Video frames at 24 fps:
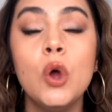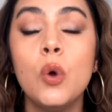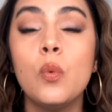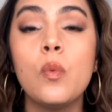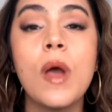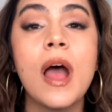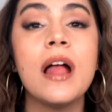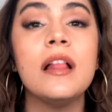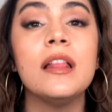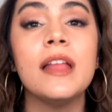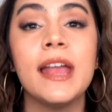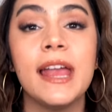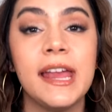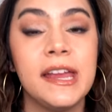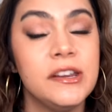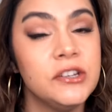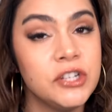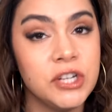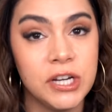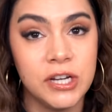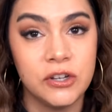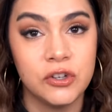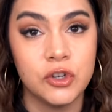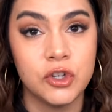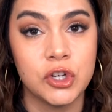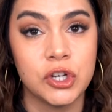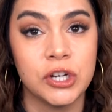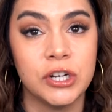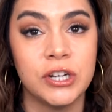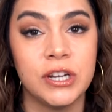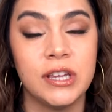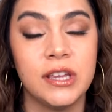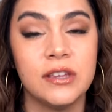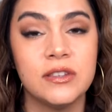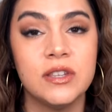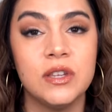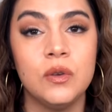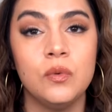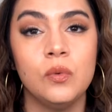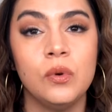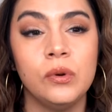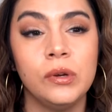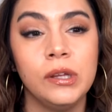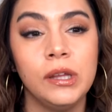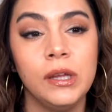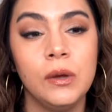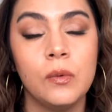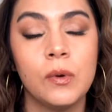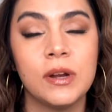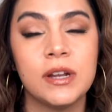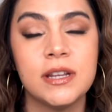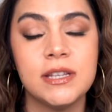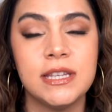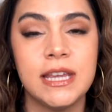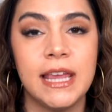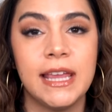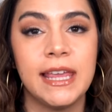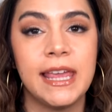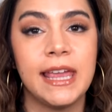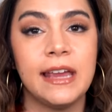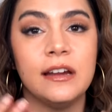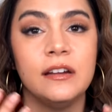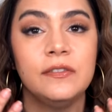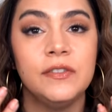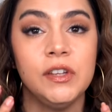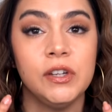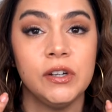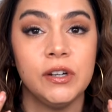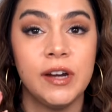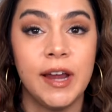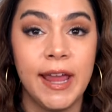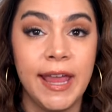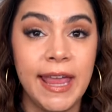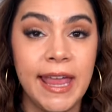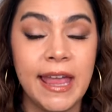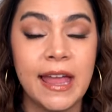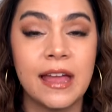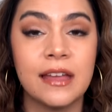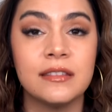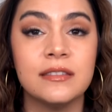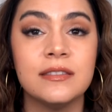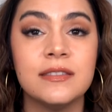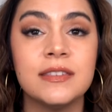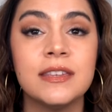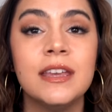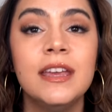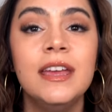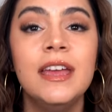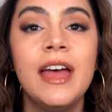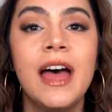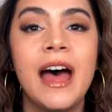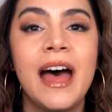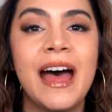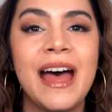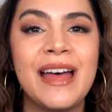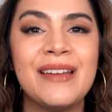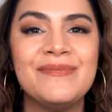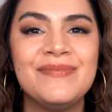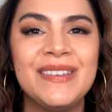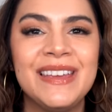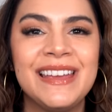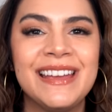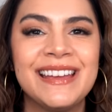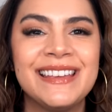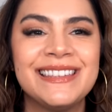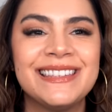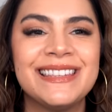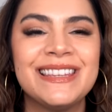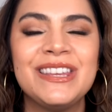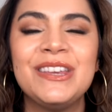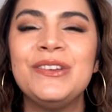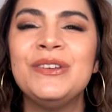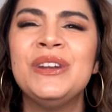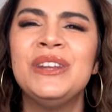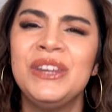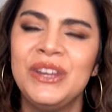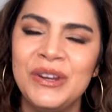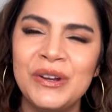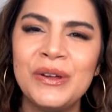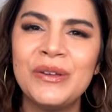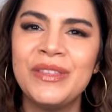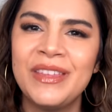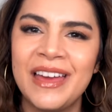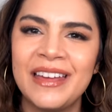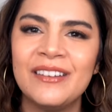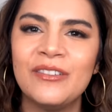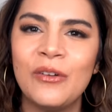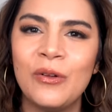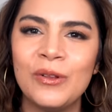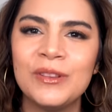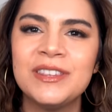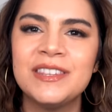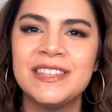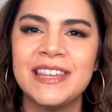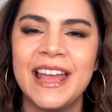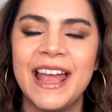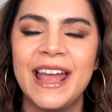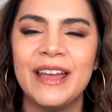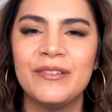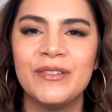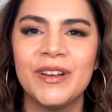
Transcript: well aging journeys. You really want to take care of your hands um, because you you know that old saying